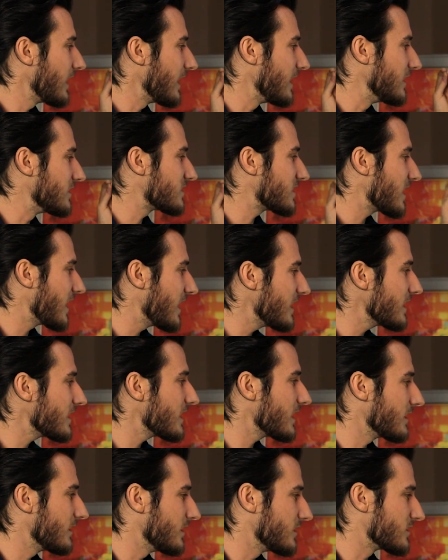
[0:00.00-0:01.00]
is
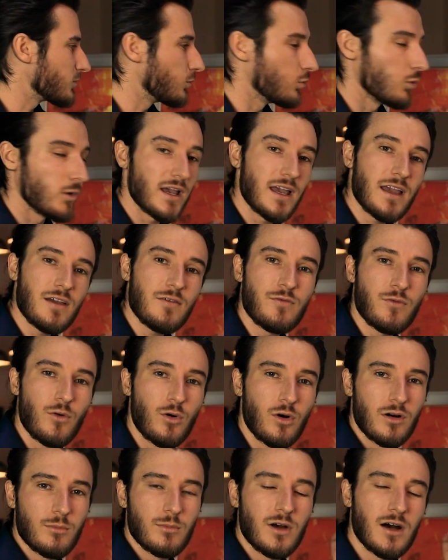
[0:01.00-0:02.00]
taking this
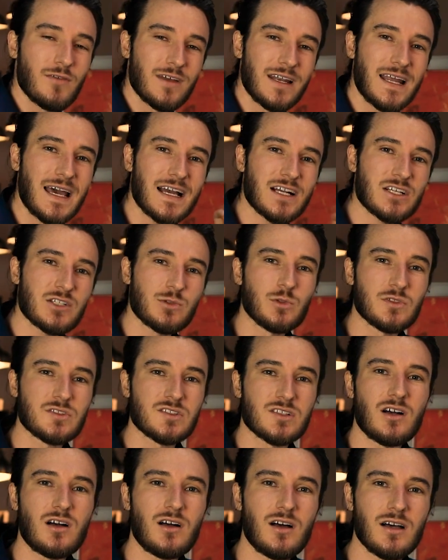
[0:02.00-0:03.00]
waveform of an actual
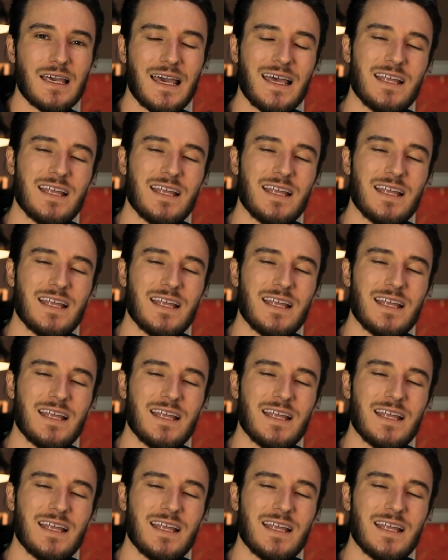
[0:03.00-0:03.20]
song